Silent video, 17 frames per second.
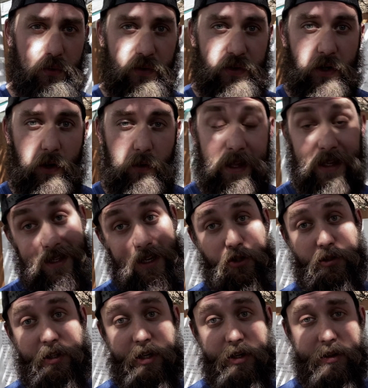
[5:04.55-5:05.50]
So that's
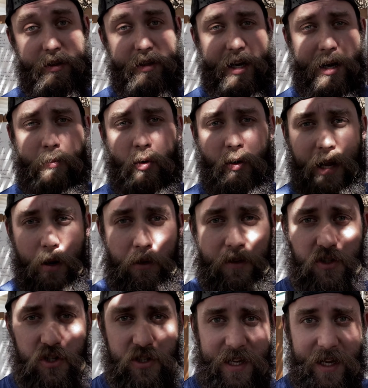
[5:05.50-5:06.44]
actually a good thing. I'm okay with
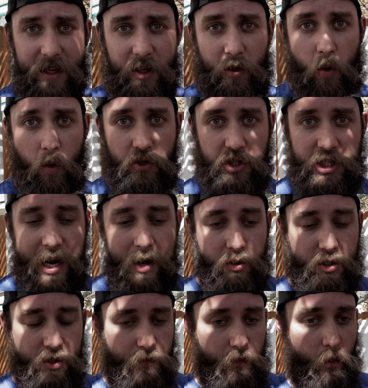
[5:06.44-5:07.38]
just taking cold showers for a